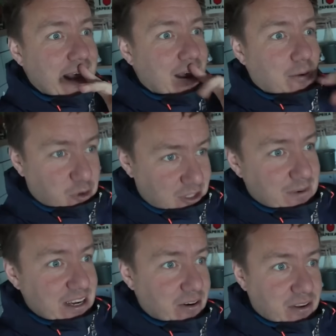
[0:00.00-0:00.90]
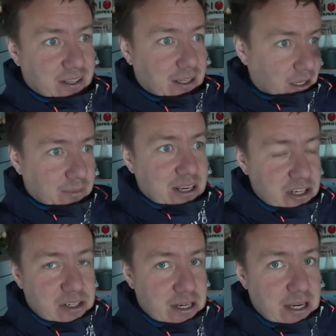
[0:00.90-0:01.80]
And once I'm in here, I think I'm going to be
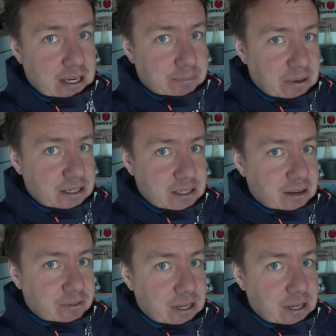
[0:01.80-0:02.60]
literally eating pizzas every